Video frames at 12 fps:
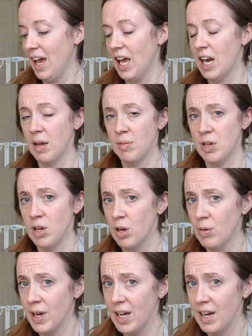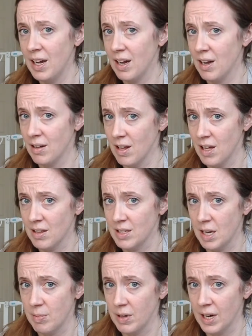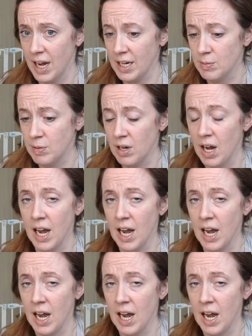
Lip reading: And I'm in no way a cloth diapering expert.